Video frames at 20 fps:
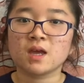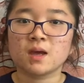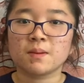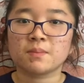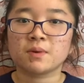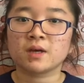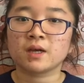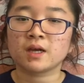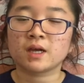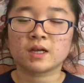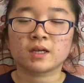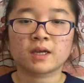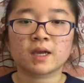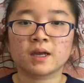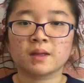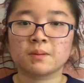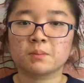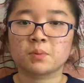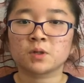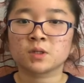But
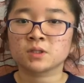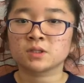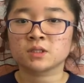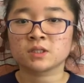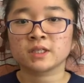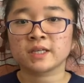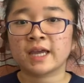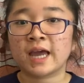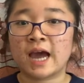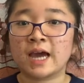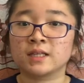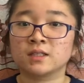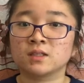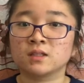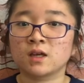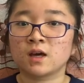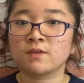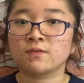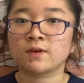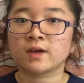again, personally, I did
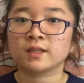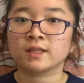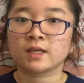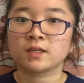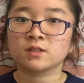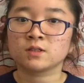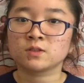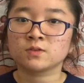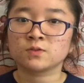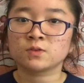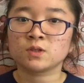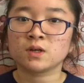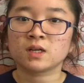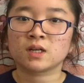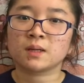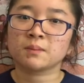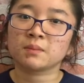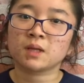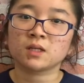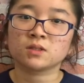not find that useful, and
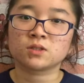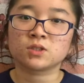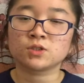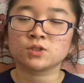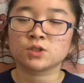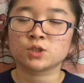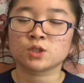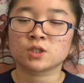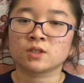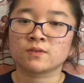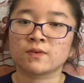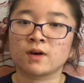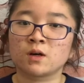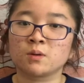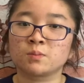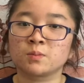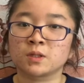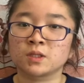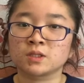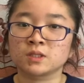I'm not too sure if I
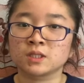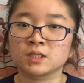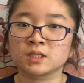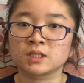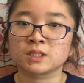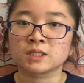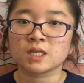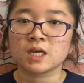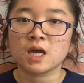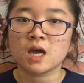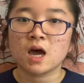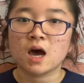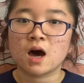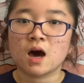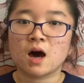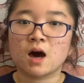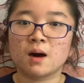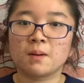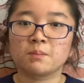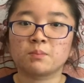will purchase
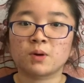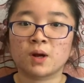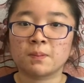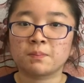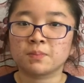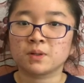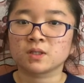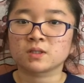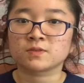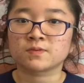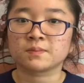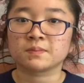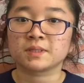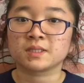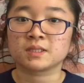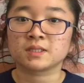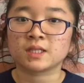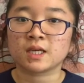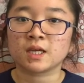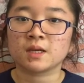prep books from the
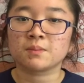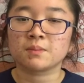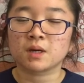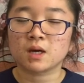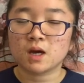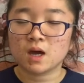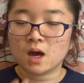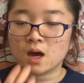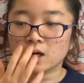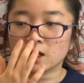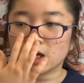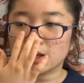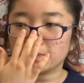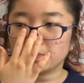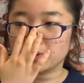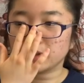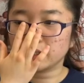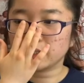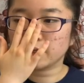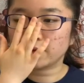same
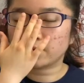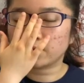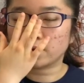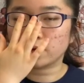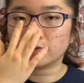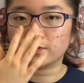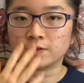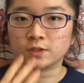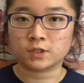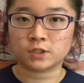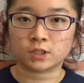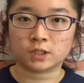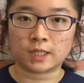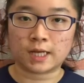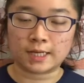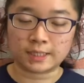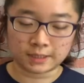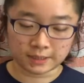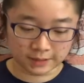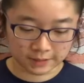company for future
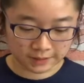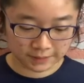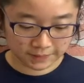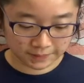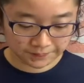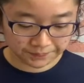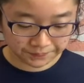classes.